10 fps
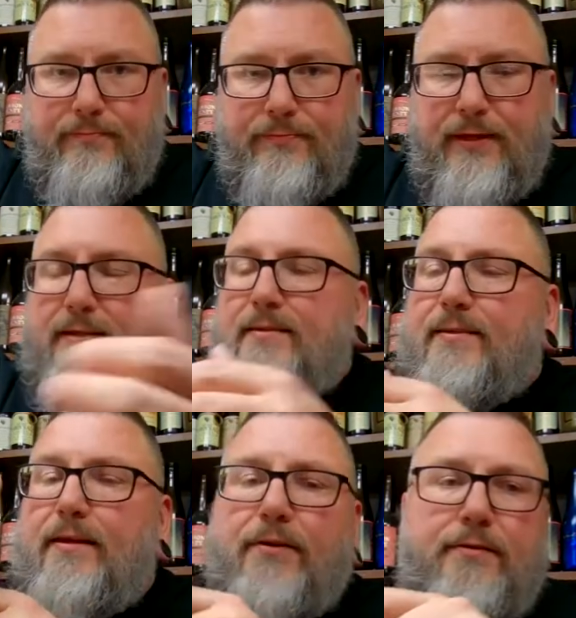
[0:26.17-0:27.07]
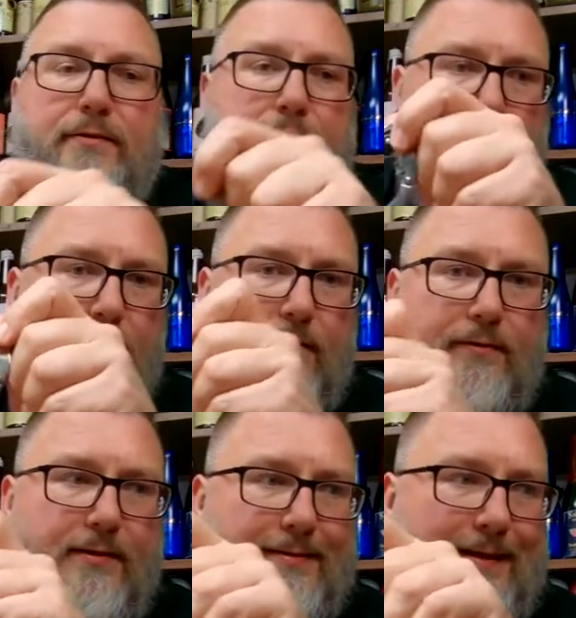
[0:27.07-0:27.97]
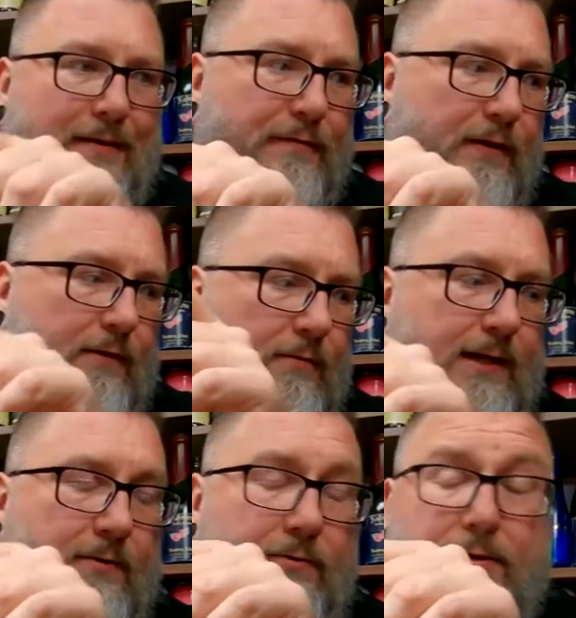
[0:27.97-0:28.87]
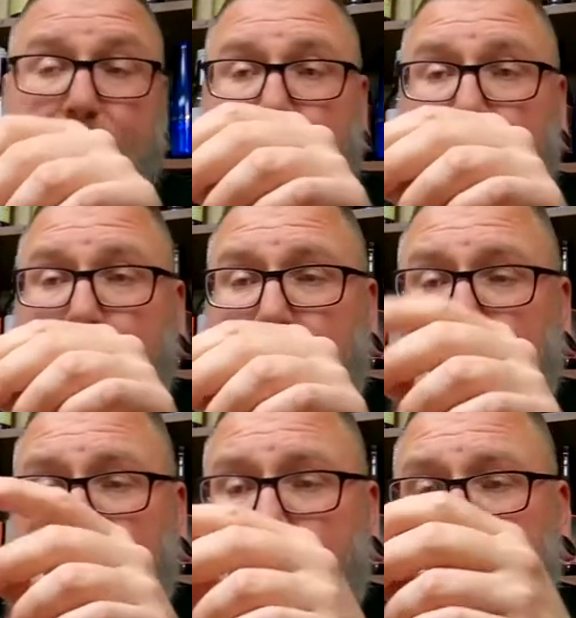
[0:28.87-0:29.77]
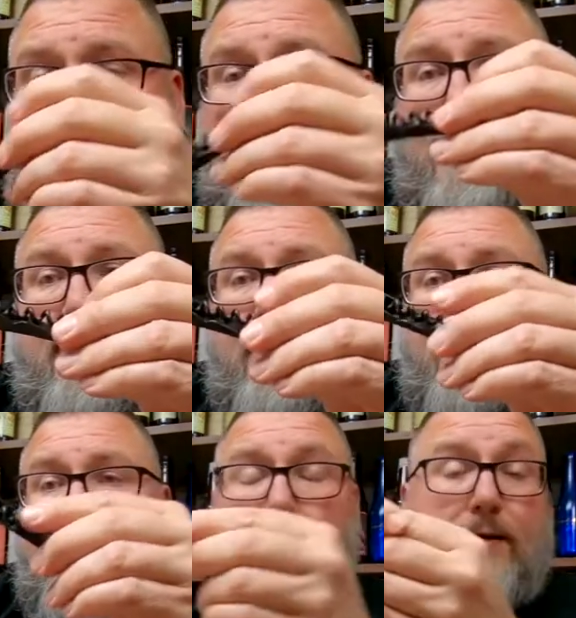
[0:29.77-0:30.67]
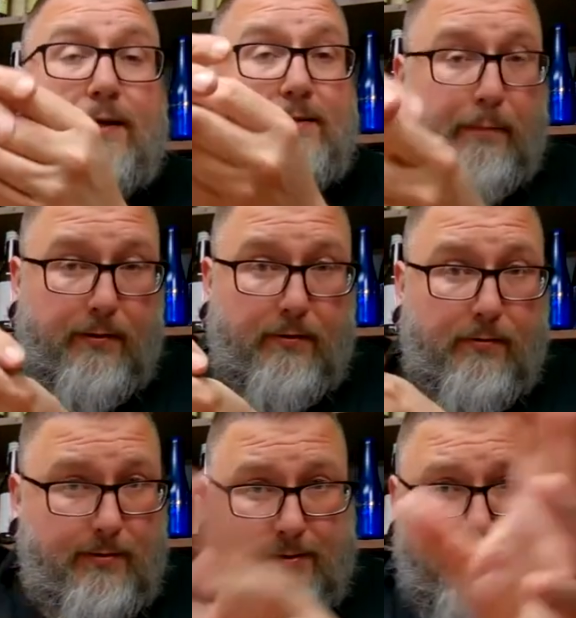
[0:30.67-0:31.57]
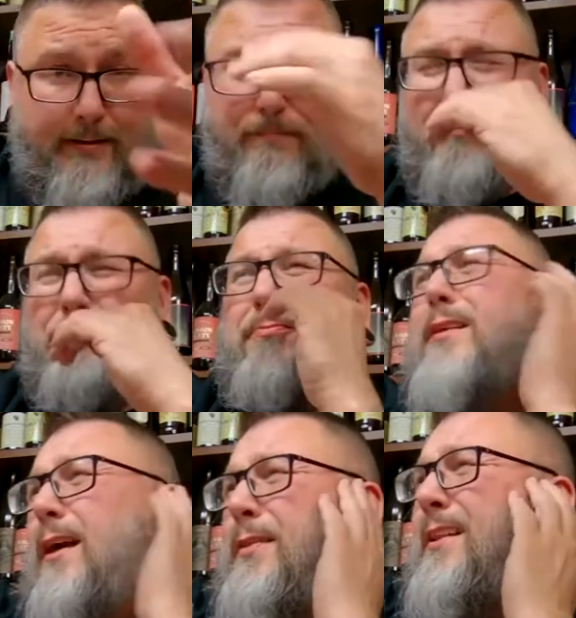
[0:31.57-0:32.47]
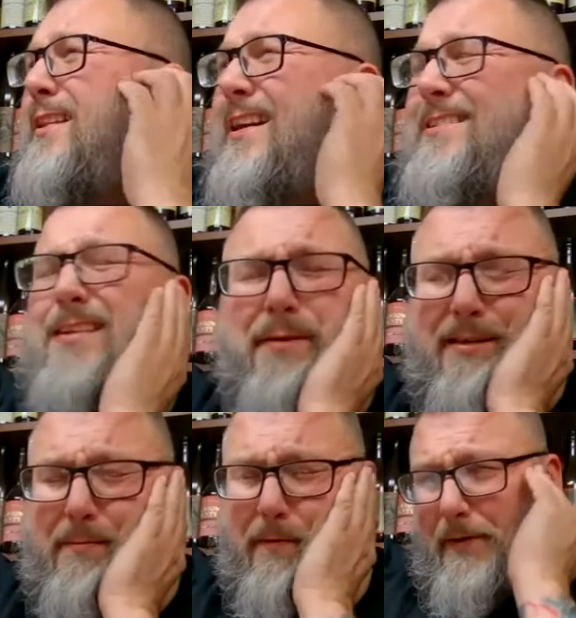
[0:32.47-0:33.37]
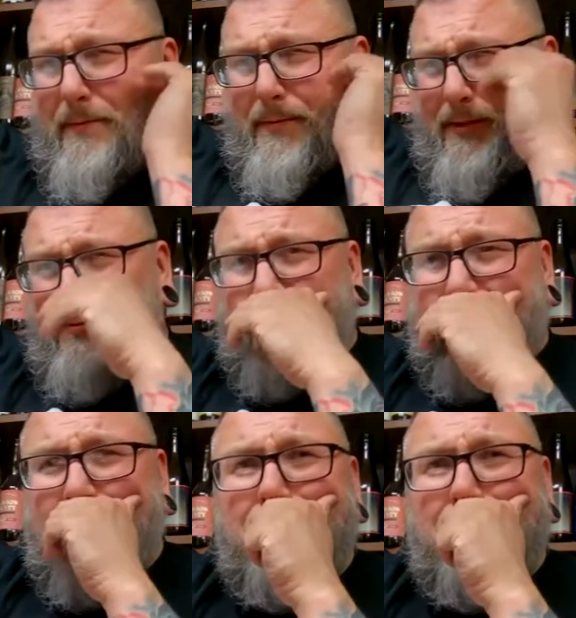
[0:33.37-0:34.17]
Yes, Steven does not fuck around. The dude sends off all kinds of beer all the time. I think the last time he sent me a beer mail was